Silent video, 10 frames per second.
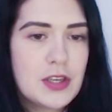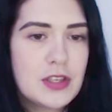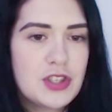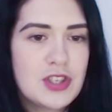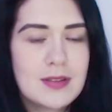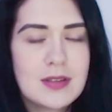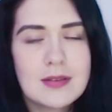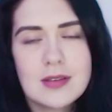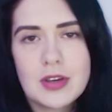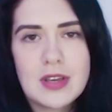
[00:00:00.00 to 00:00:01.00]
just
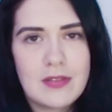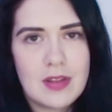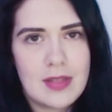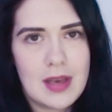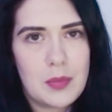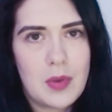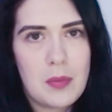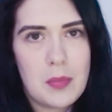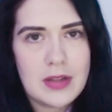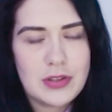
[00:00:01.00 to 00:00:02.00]
consider giving them a
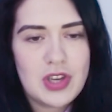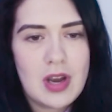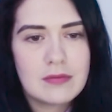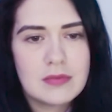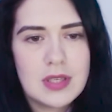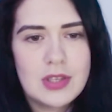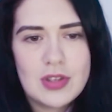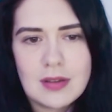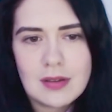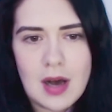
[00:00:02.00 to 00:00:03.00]
bunch of
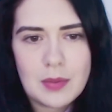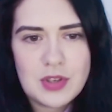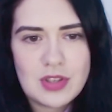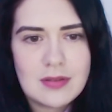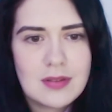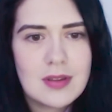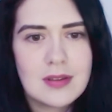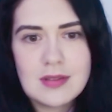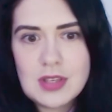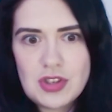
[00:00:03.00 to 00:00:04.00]
digital options
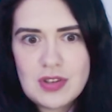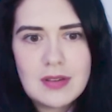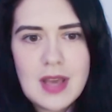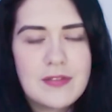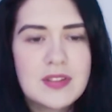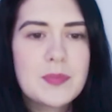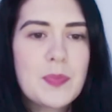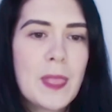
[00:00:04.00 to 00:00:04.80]
and digital gifts.